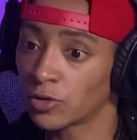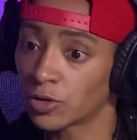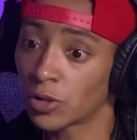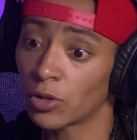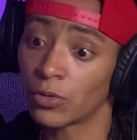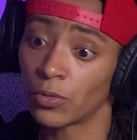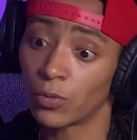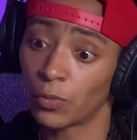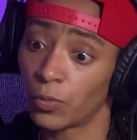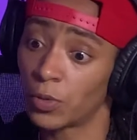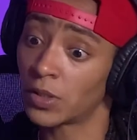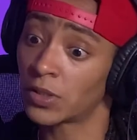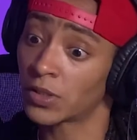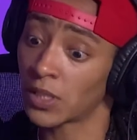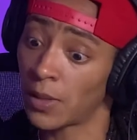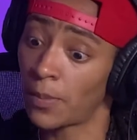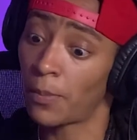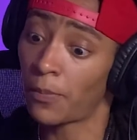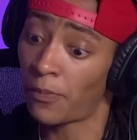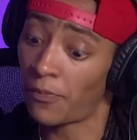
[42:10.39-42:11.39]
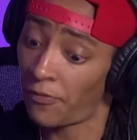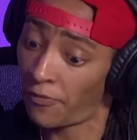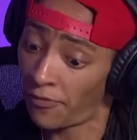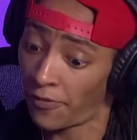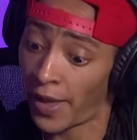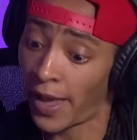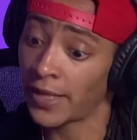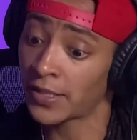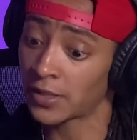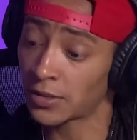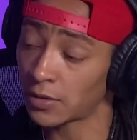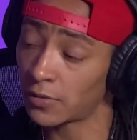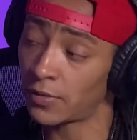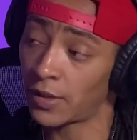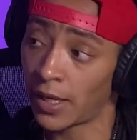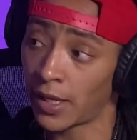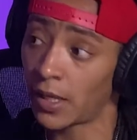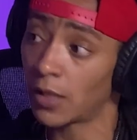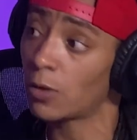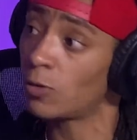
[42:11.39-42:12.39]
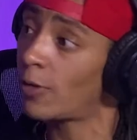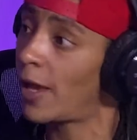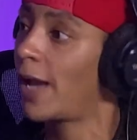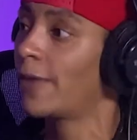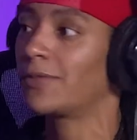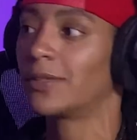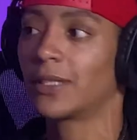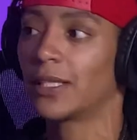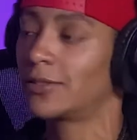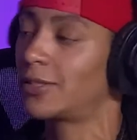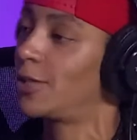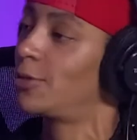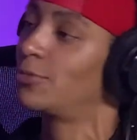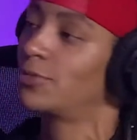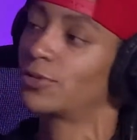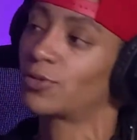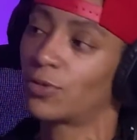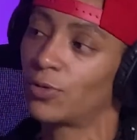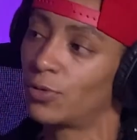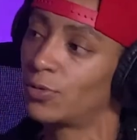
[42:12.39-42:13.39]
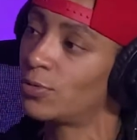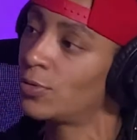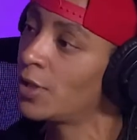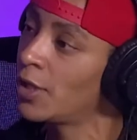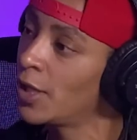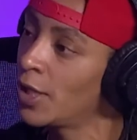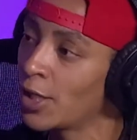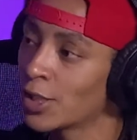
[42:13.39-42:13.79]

So with some facet of that, you have to get that with school.